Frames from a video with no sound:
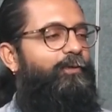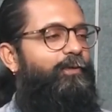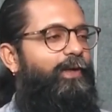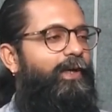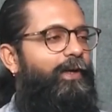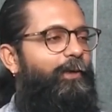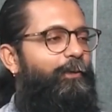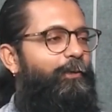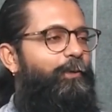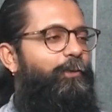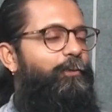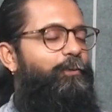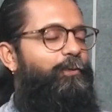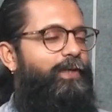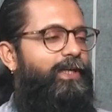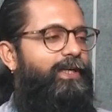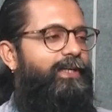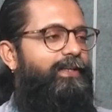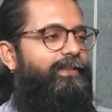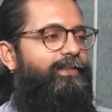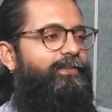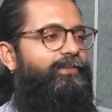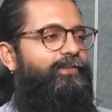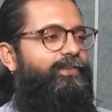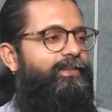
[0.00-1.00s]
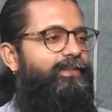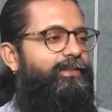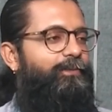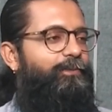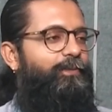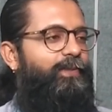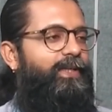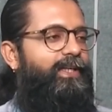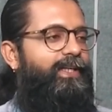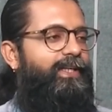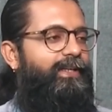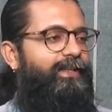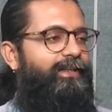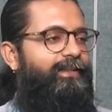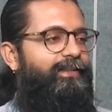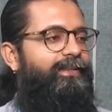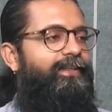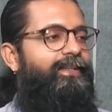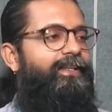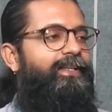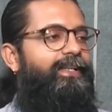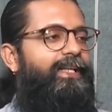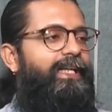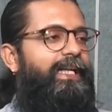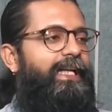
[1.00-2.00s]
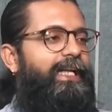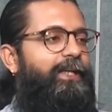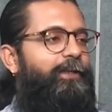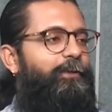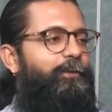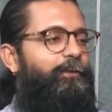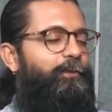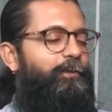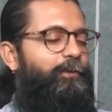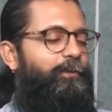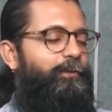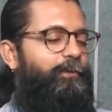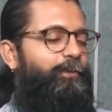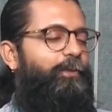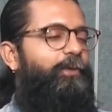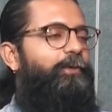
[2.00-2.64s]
So how do you condition the mind to,